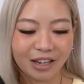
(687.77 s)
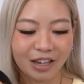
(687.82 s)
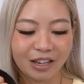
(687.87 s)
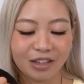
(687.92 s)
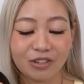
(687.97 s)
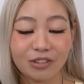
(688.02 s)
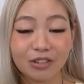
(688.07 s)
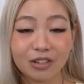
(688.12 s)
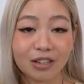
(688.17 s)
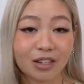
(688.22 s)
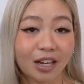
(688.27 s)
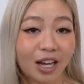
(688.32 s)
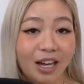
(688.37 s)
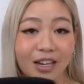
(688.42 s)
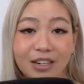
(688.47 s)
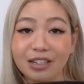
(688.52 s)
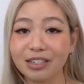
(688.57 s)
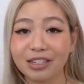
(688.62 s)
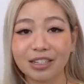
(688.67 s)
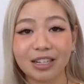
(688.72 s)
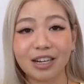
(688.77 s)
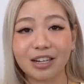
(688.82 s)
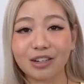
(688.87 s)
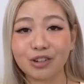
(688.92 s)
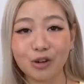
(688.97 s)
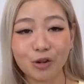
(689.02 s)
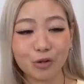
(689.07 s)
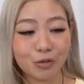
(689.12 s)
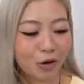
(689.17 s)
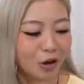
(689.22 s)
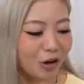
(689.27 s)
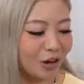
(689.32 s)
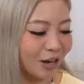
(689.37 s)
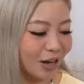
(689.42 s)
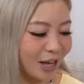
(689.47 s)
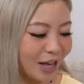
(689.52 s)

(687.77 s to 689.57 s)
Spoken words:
and you kind of can't go wrong.